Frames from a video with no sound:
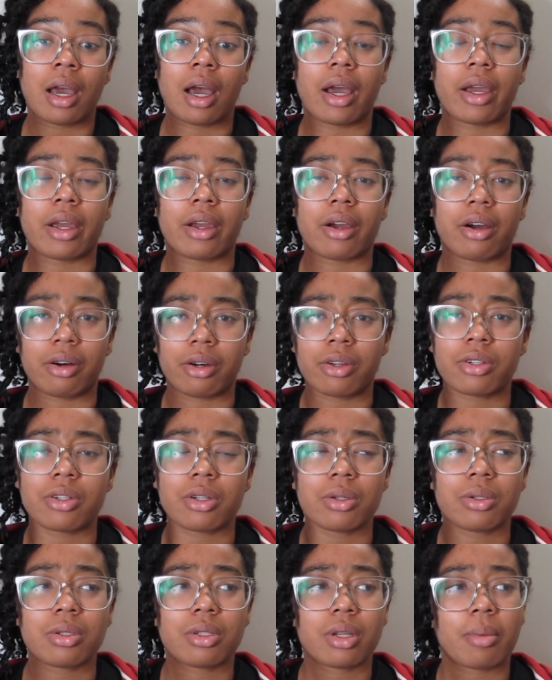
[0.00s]
I
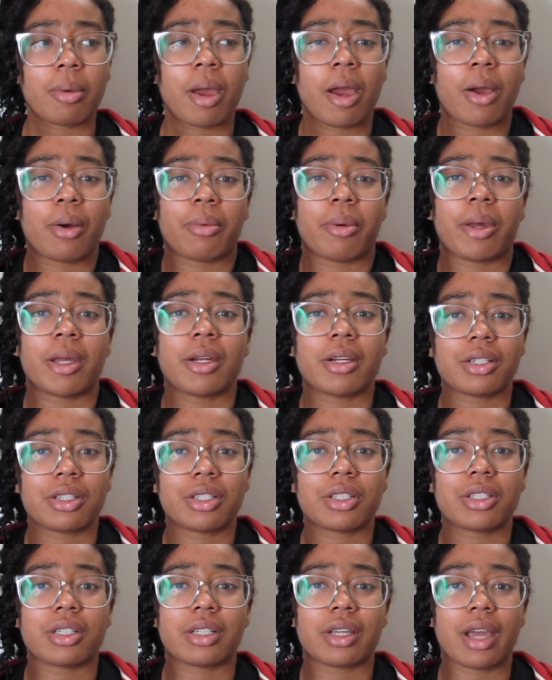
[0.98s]
also somehow
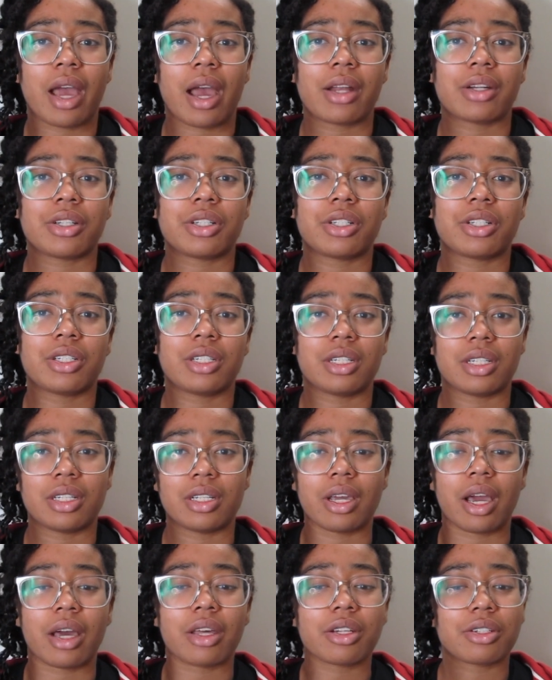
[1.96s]
managed to catch
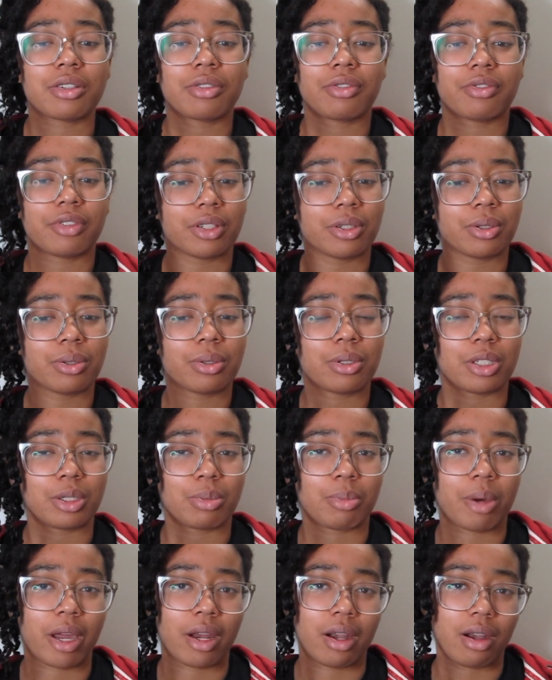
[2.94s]
C E S flu
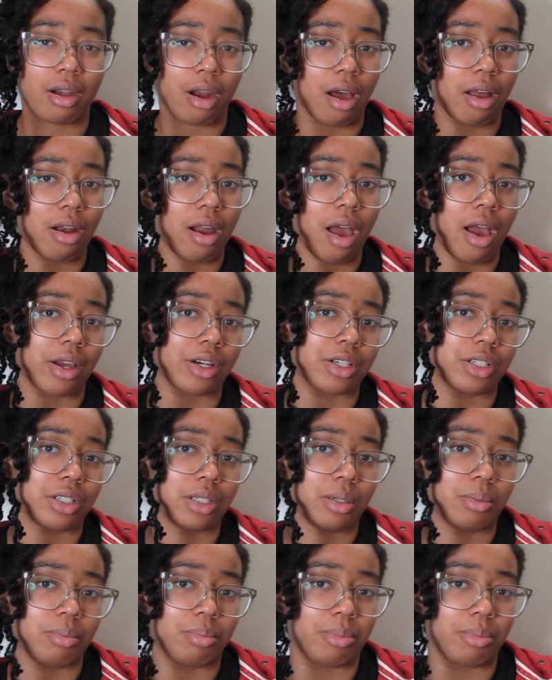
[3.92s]
despite not actually